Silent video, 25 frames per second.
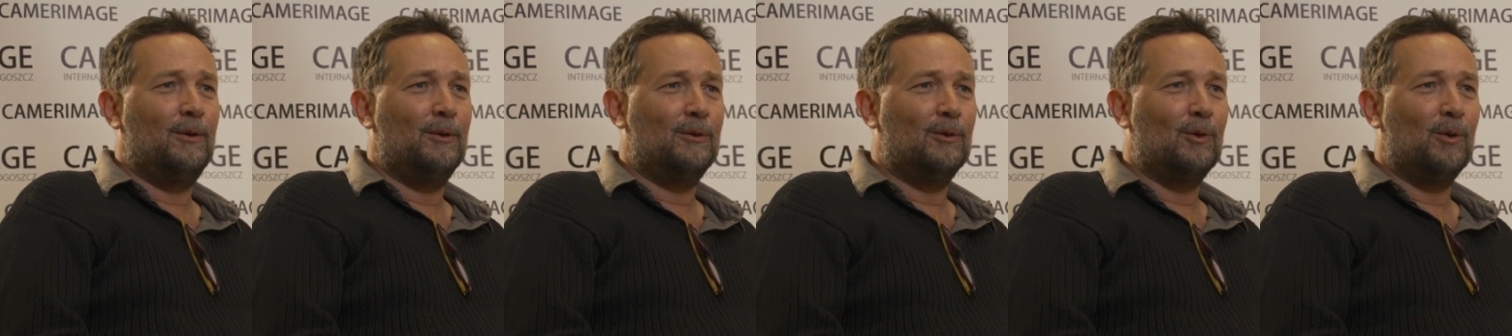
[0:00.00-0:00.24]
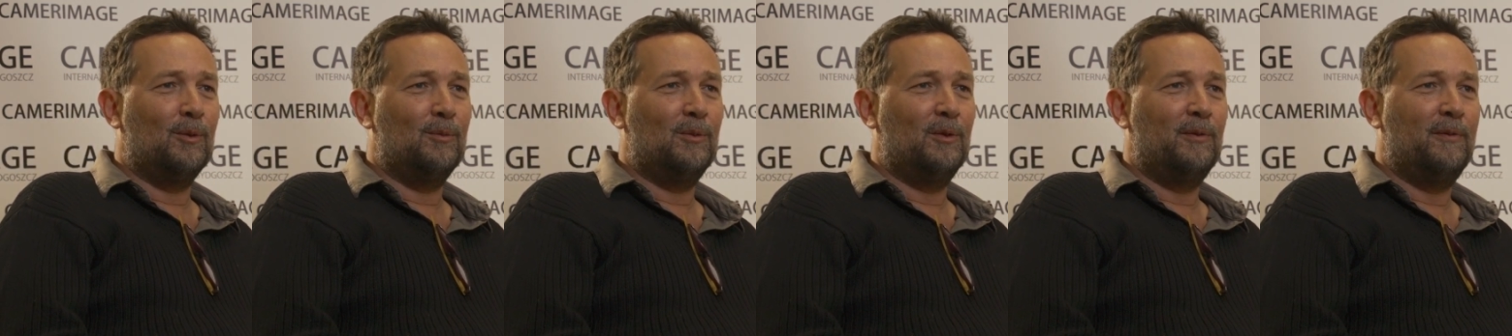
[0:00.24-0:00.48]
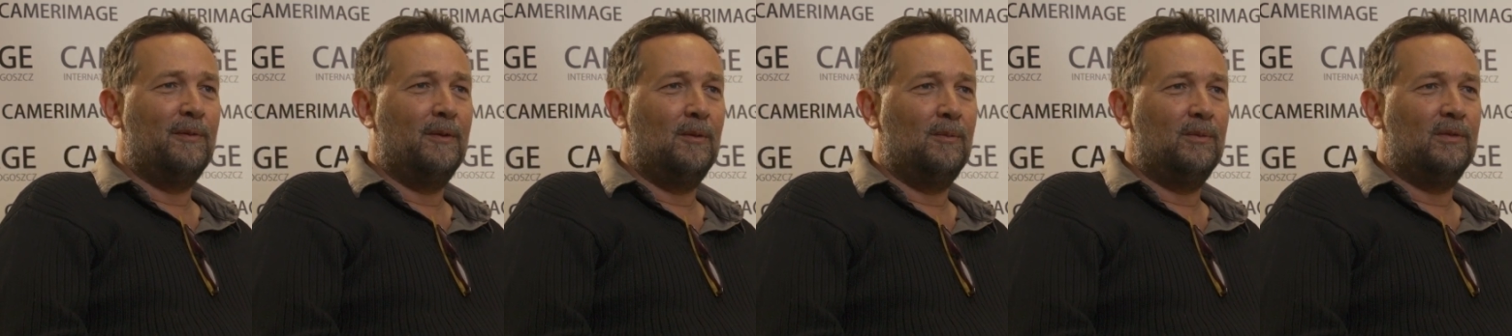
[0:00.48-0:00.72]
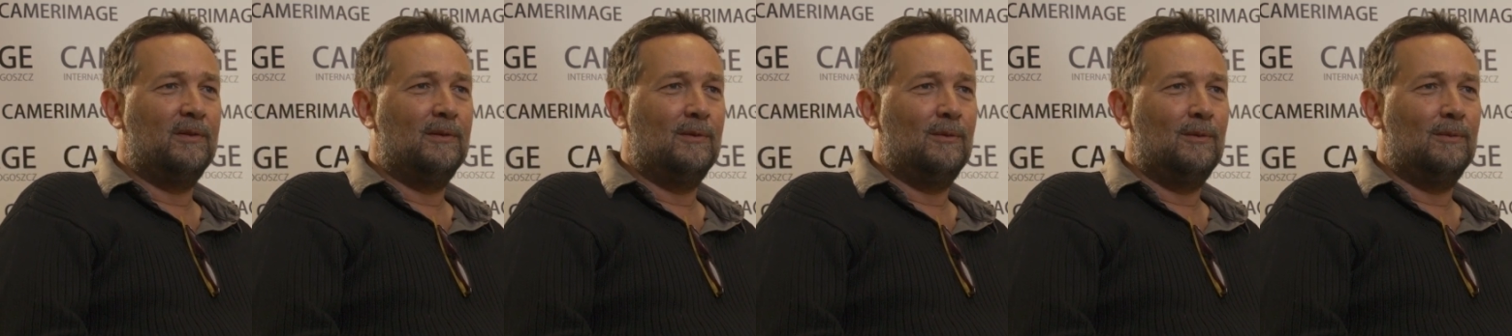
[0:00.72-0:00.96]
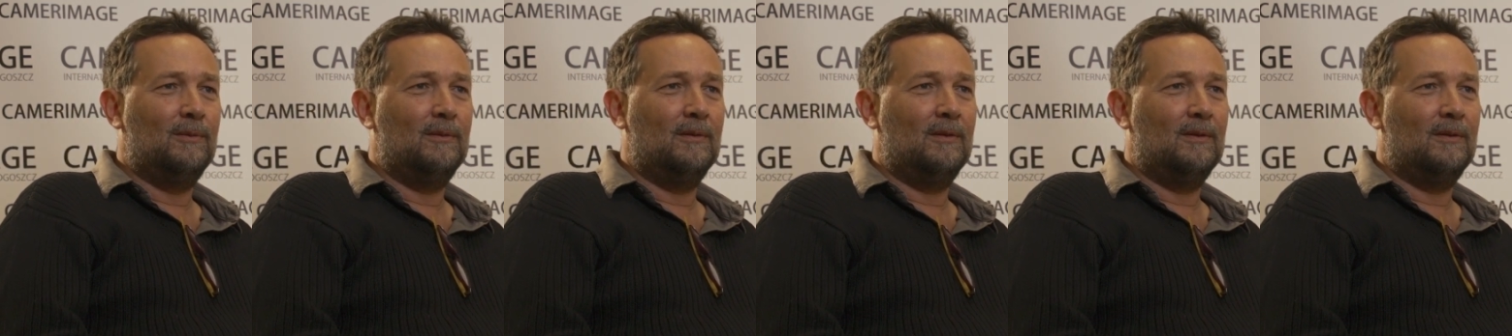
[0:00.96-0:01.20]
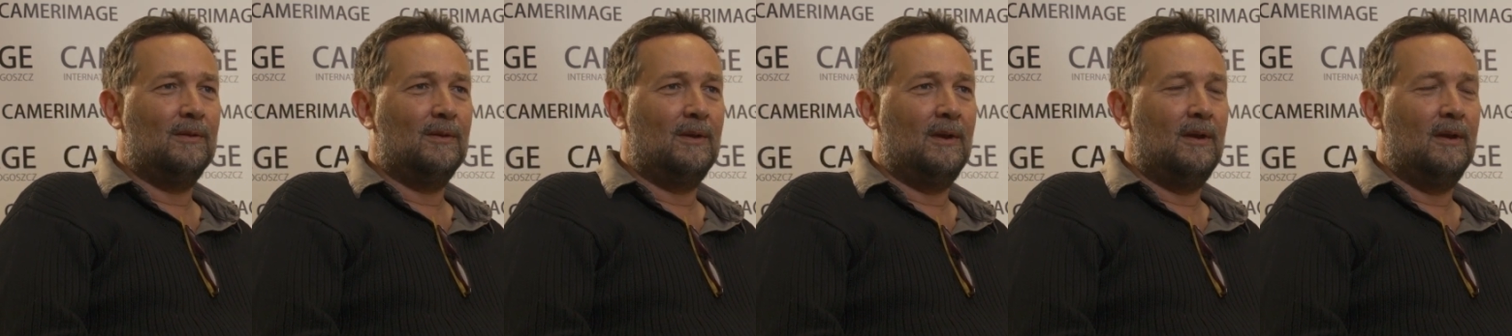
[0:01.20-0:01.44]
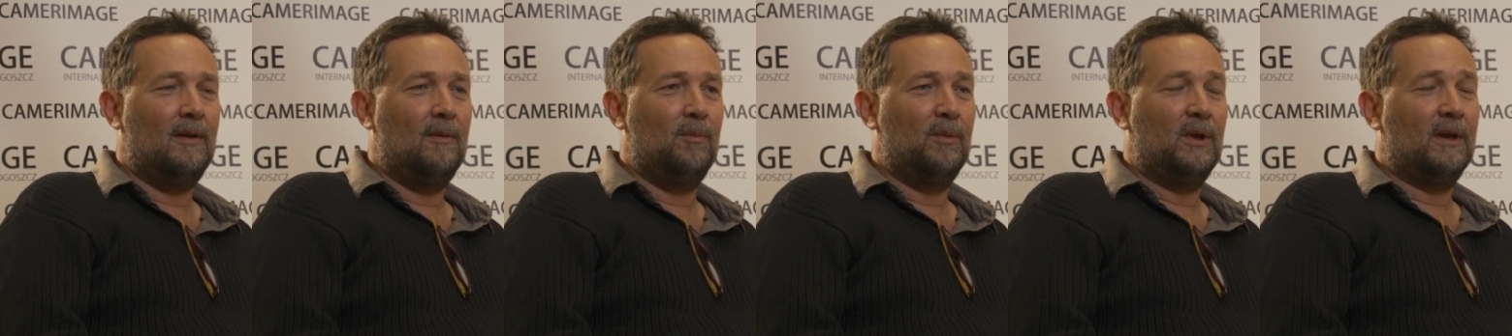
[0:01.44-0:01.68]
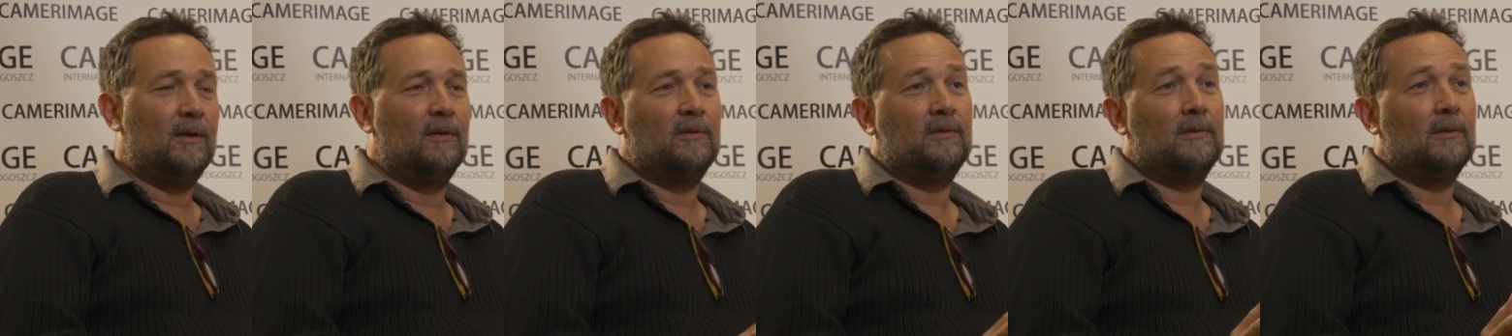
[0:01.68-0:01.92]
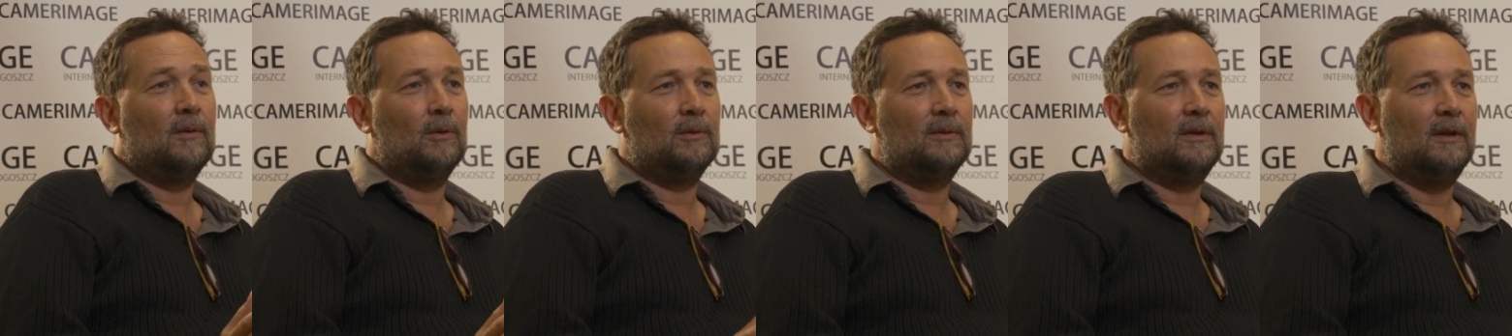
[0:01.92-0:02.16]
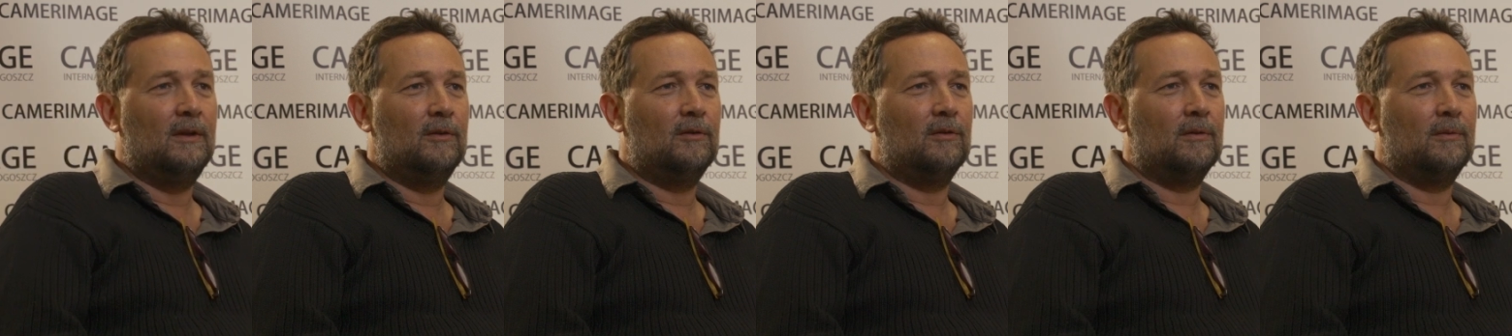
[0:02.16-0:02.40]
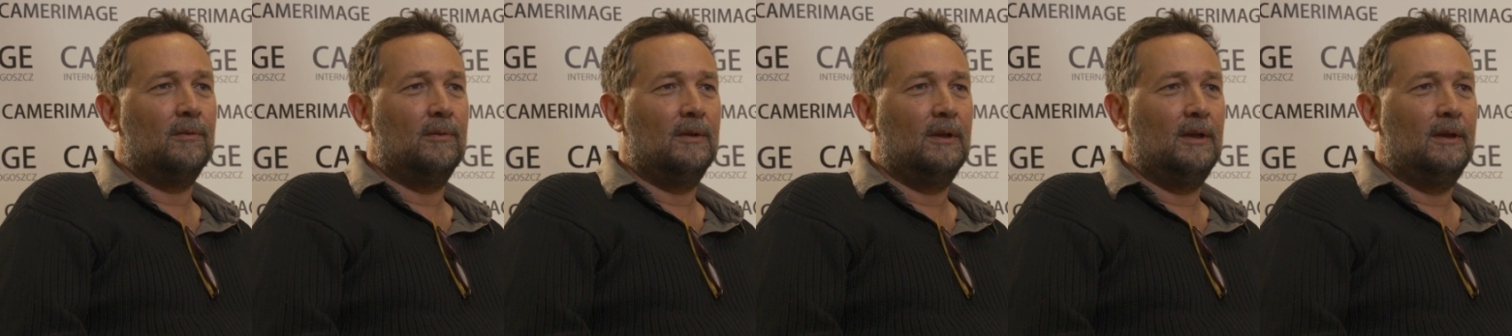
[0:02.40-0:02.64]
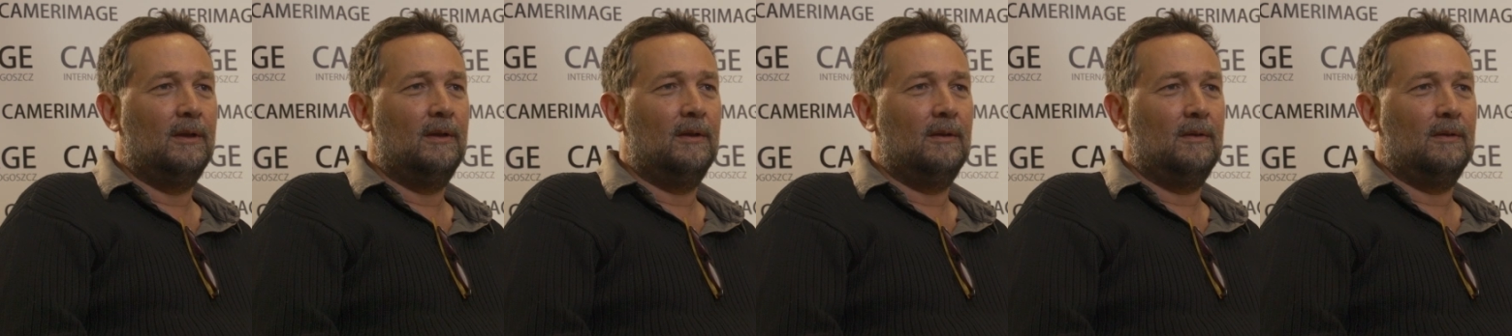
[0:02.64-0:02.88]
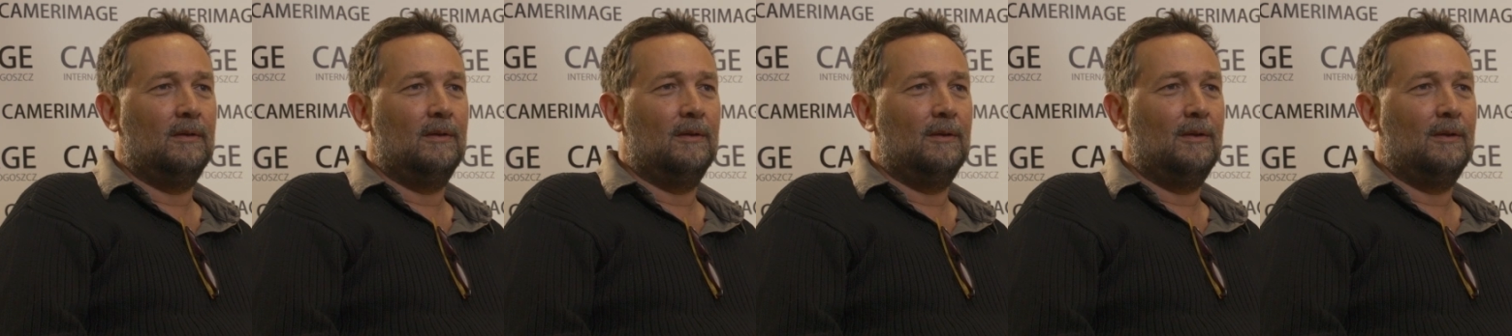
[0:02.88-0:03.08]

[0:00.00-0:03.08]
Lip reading: a normal film student because no teacher really